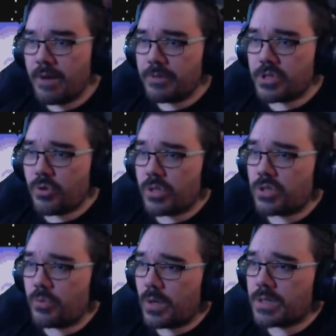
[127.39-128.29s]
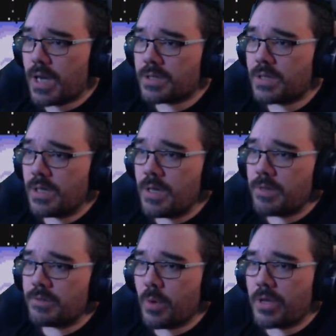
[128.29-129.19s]
Sawyer to the World Heart.
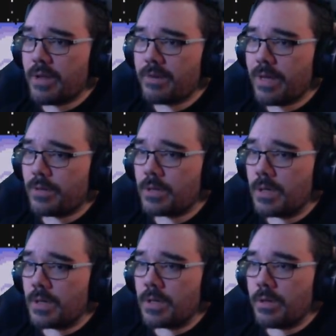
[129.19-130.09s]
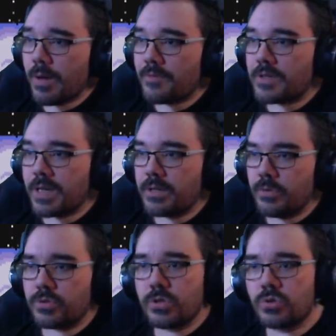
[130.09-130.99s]
There's one in every level. You have to
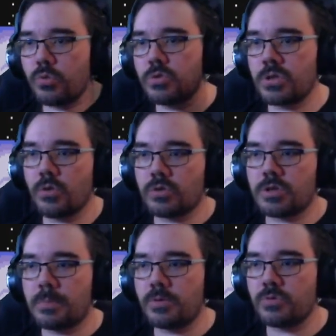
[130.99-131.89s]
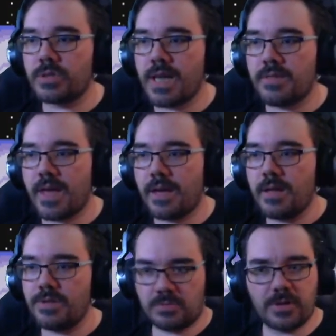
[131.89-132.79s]
use the tools at your disposal to get there.
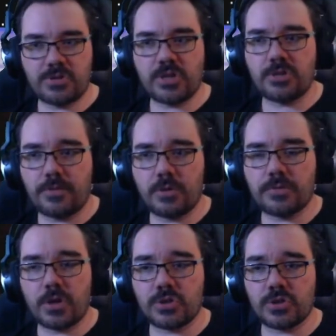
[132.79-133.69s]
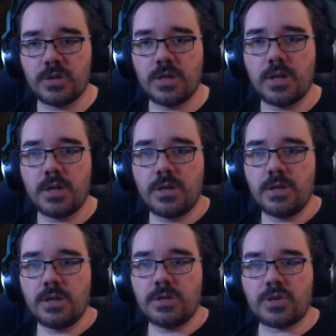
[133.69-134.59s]
This might change in a version.
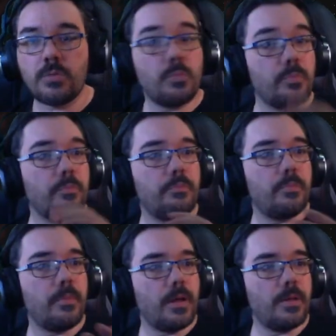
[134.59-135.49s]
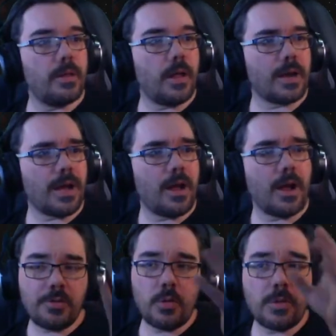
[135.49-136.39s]
So I
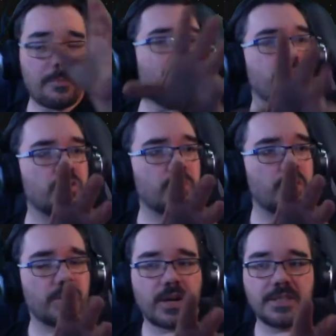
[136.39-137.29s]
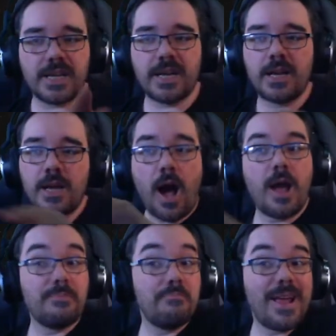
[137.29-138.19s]
thought the pictures were a good idea. I
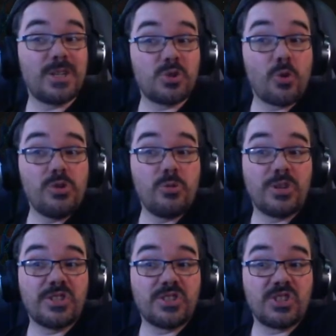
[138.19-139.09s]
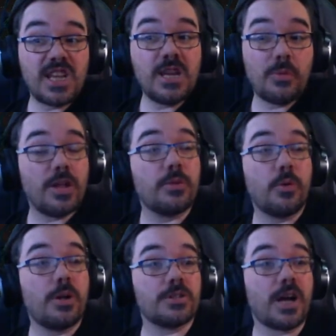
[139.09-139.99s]
made sure you could see where the
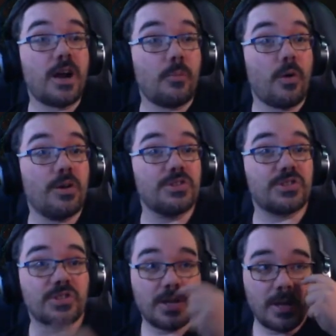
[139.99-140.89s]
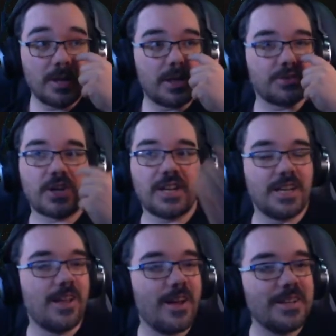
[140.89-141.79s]
World Heart was, because I'd
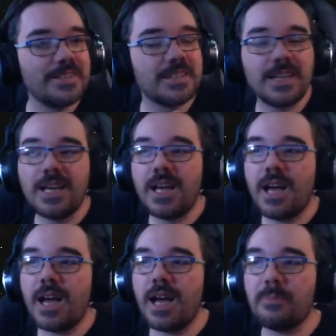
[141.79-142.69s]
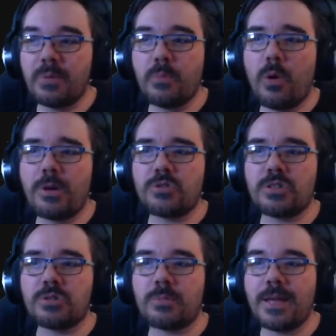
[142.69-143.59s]
learned. But what am I trying
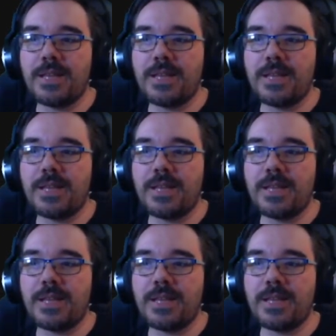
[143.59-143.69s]
to explain?